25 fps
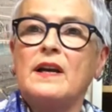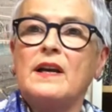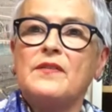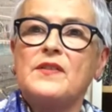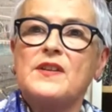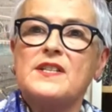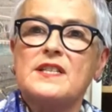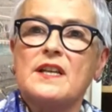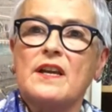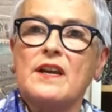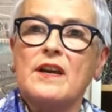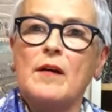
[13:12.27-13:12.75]

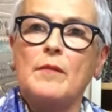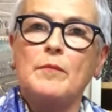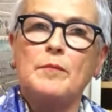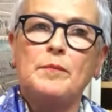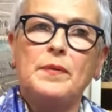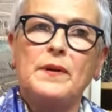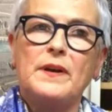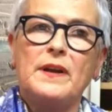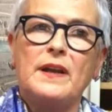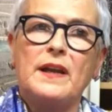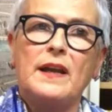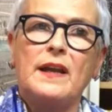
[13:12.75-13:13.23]
There's a
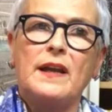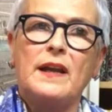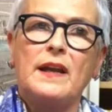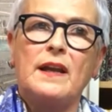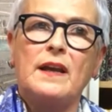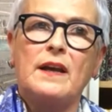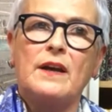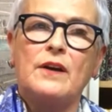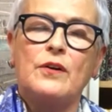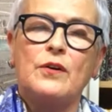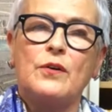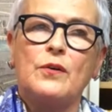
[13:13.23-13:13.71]

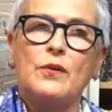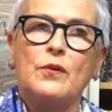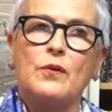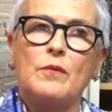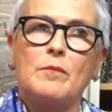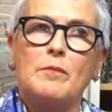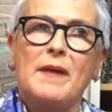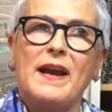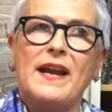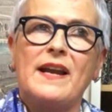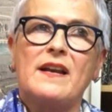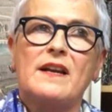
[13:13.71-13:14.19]
company who
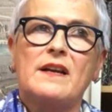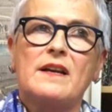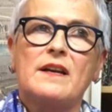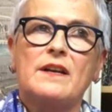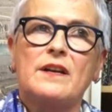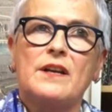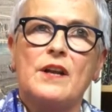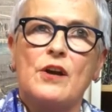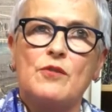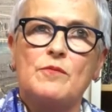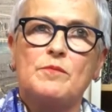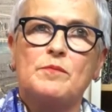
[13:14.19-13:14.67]
make
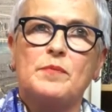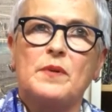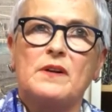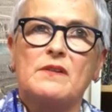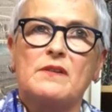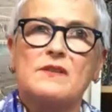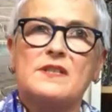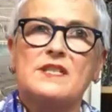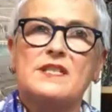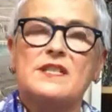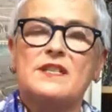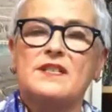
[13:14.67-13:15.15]

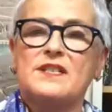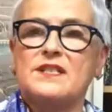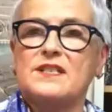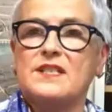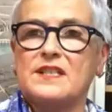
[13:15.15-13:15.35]
notebooks